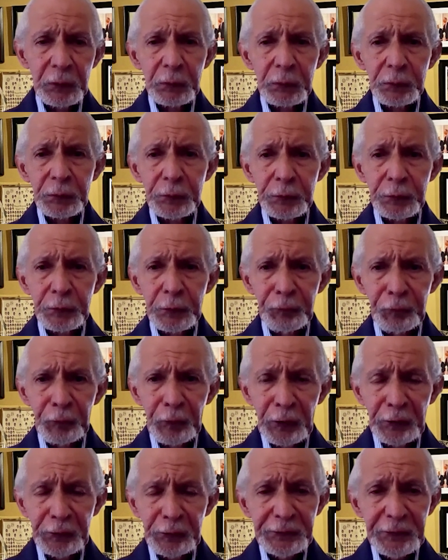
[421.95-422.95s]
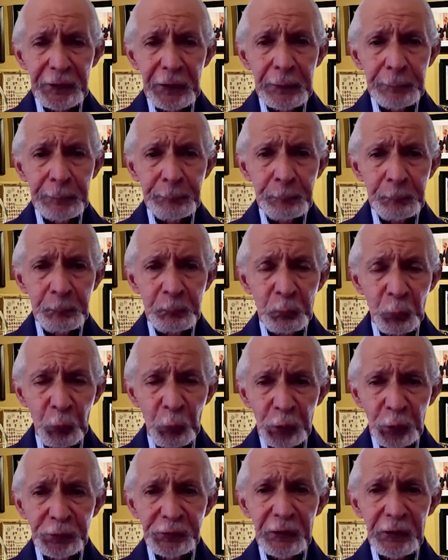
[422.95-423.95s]
The first time most
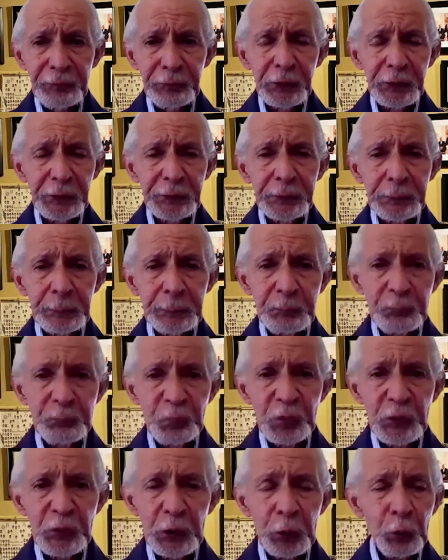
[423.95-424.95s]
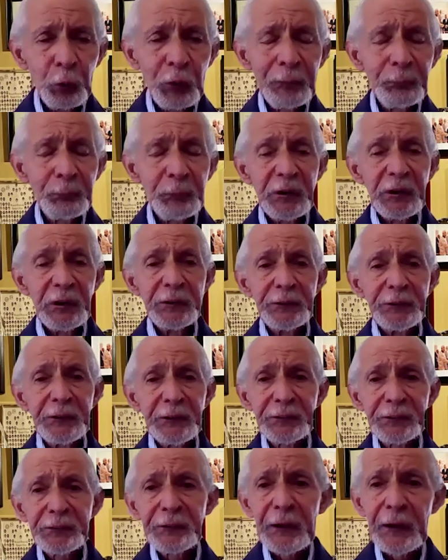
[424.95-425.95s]
of us who have been in this
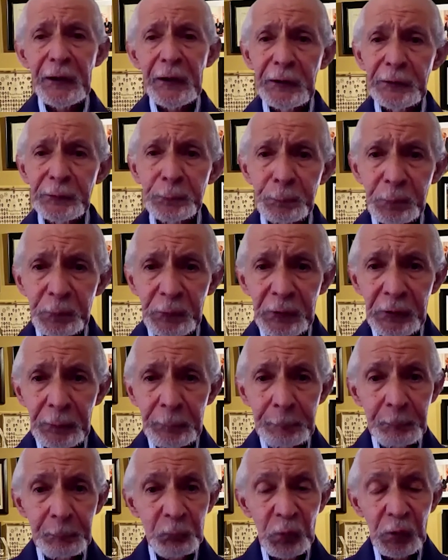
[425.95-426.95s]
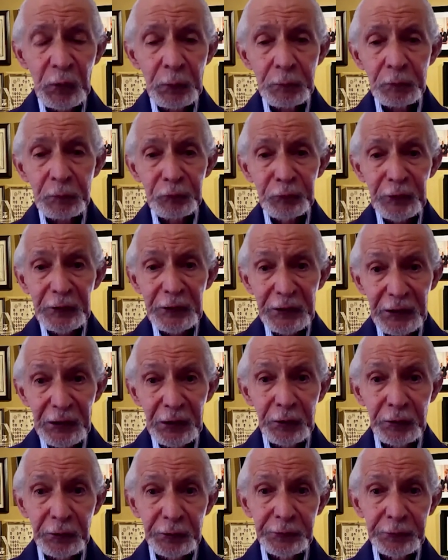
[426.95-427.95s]
diaspora for
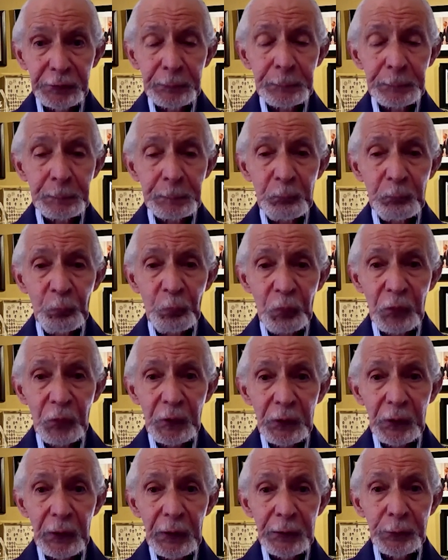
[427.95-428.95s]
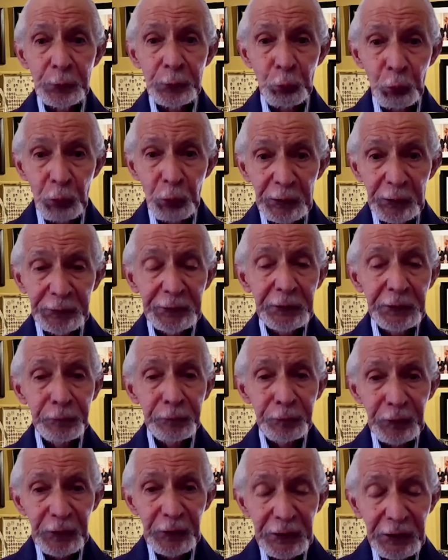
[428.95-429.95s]
years and working for
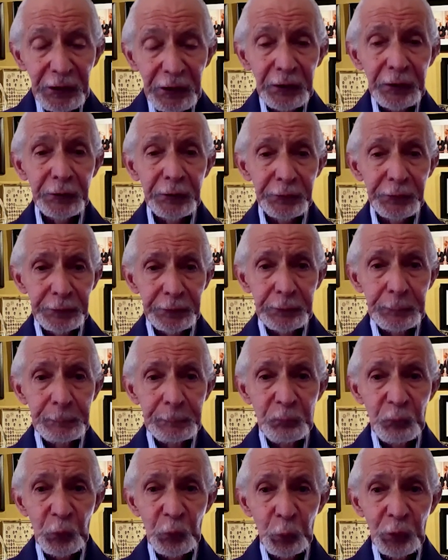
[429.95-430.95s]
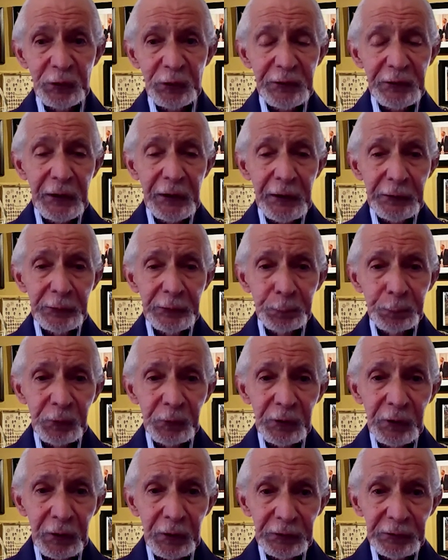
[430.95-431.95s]
years with diaspora
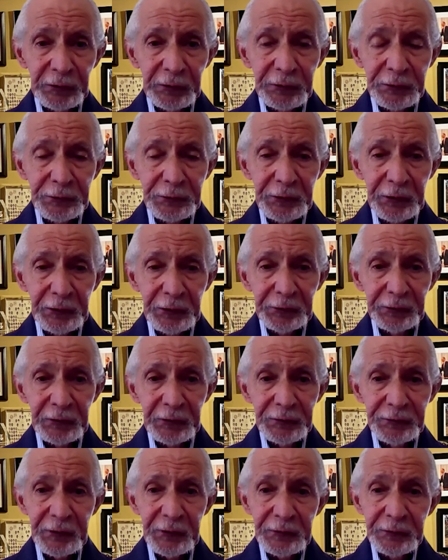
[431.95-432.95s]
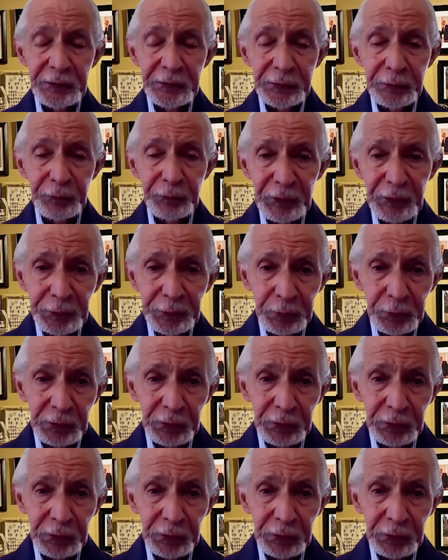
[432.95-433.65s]
organizations and individuals